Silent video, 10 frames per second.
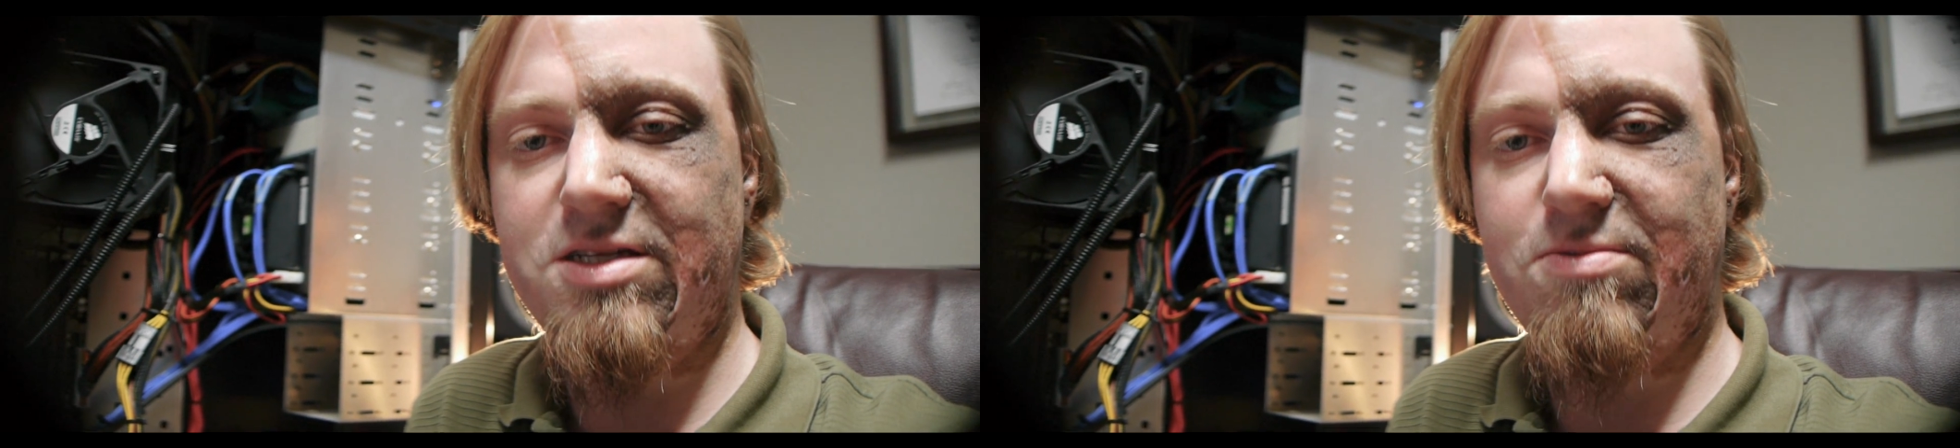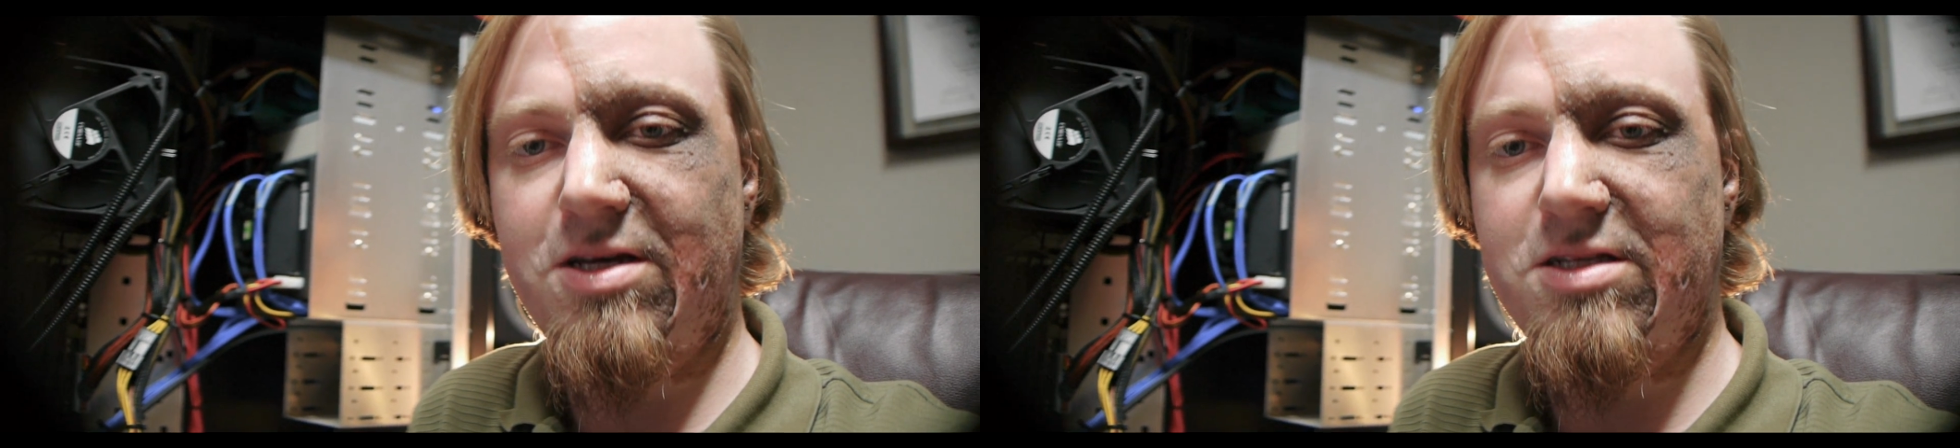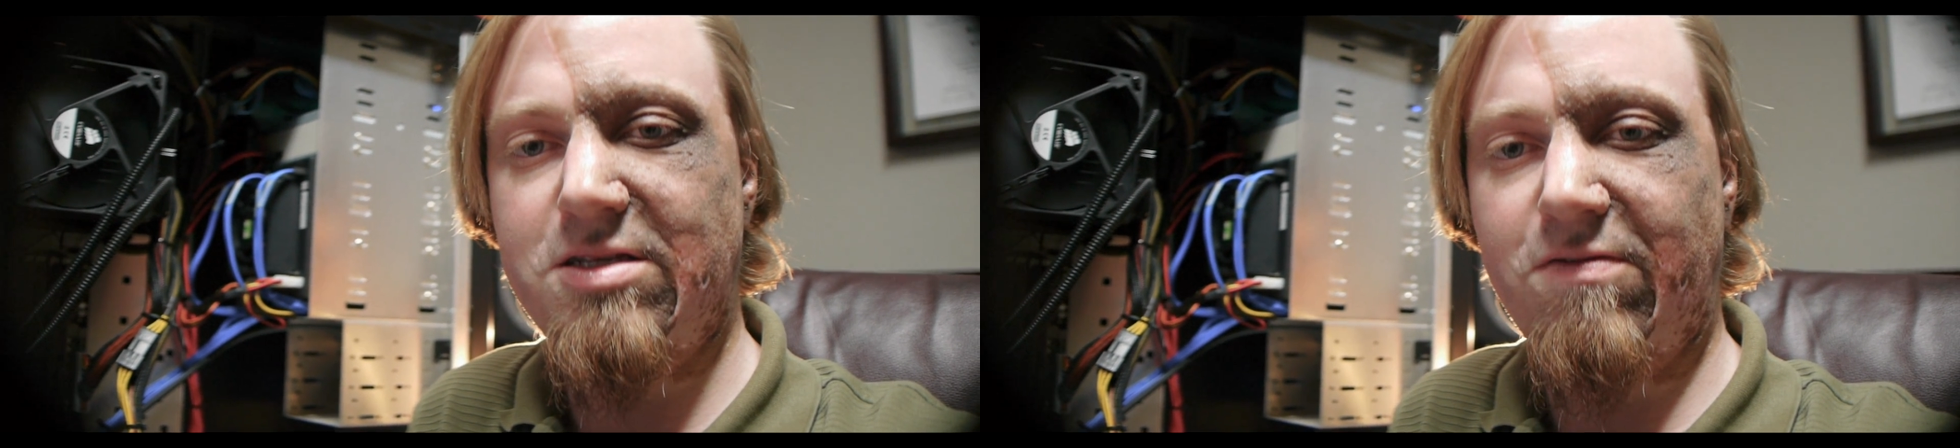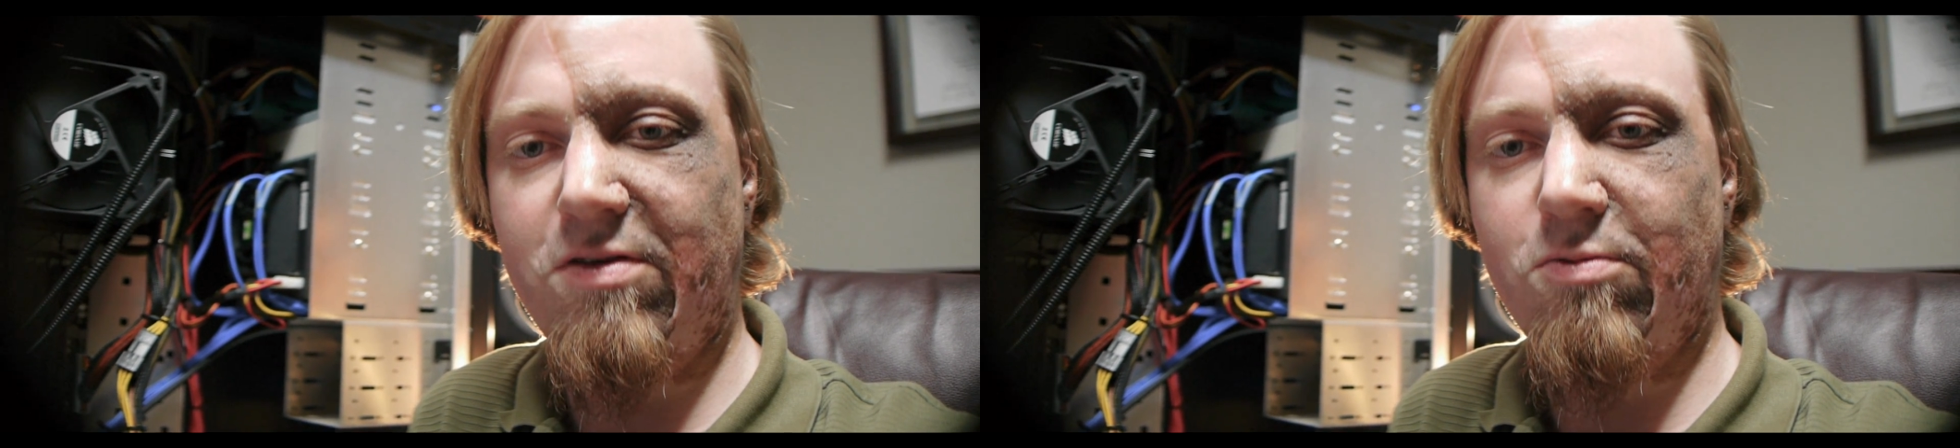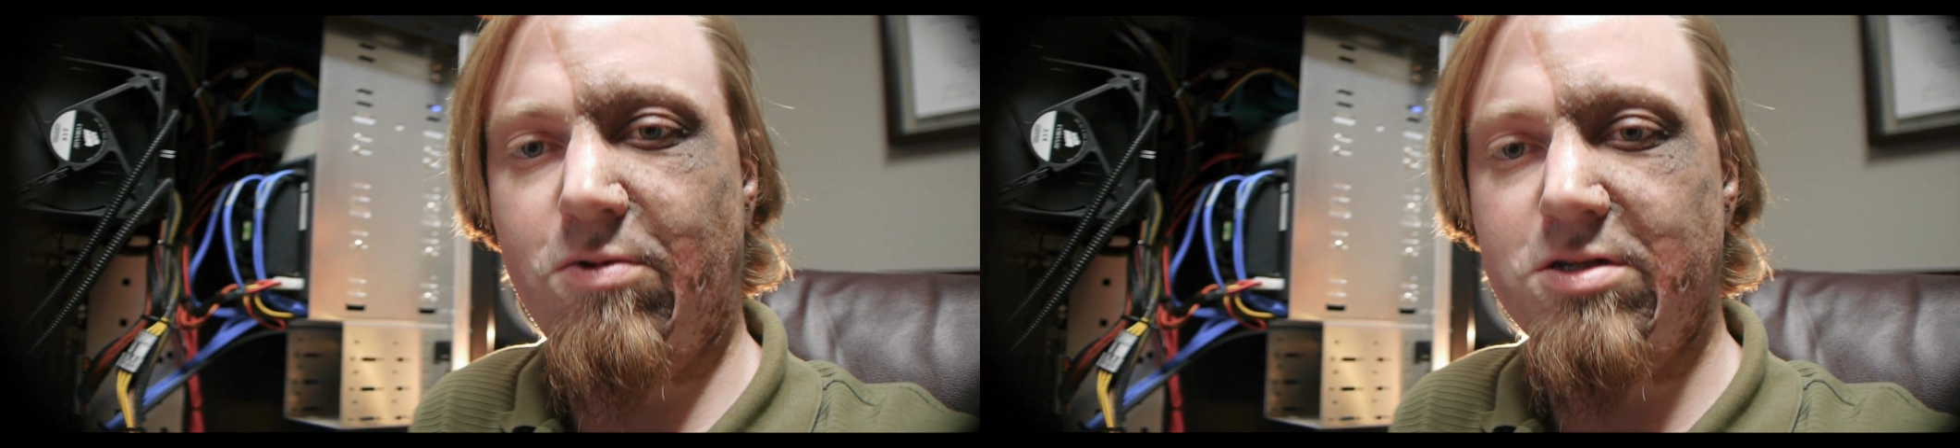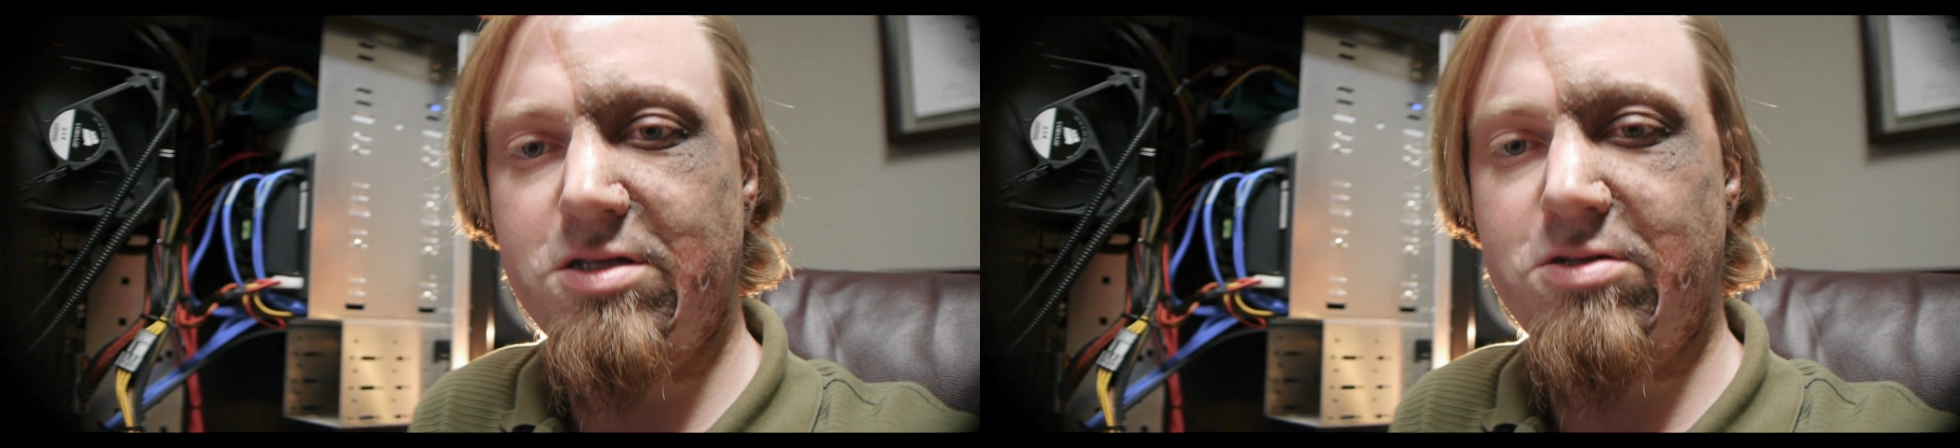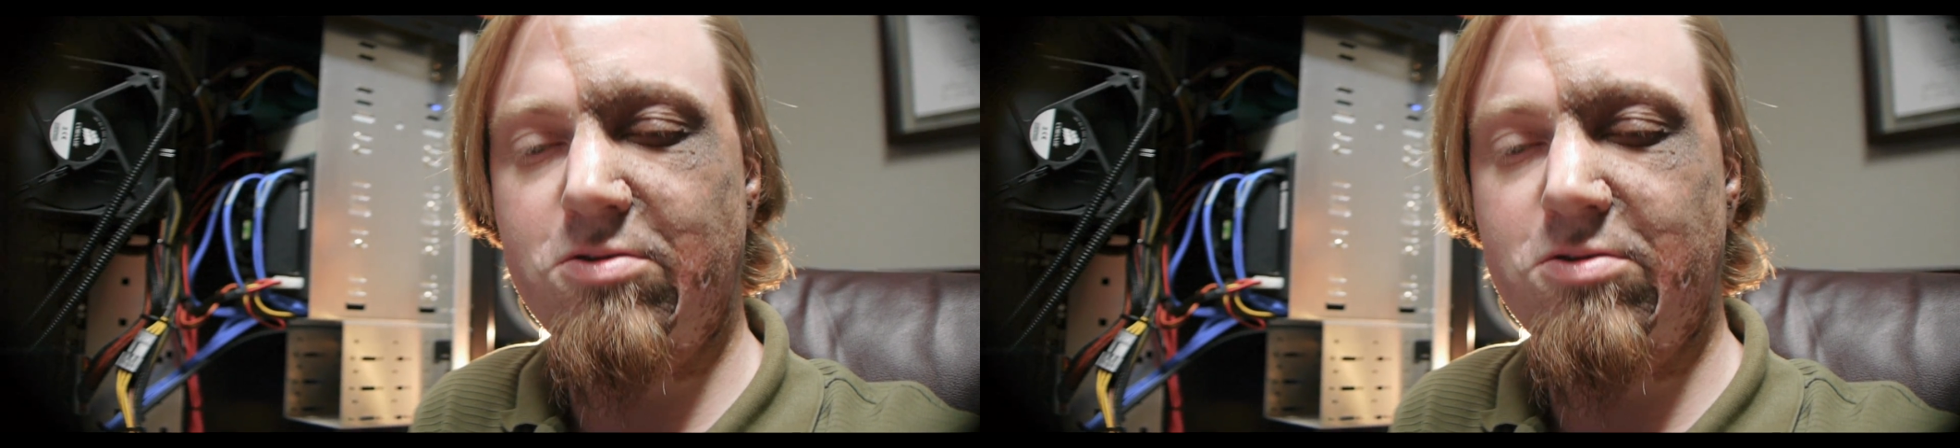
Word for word: speeds if you want to do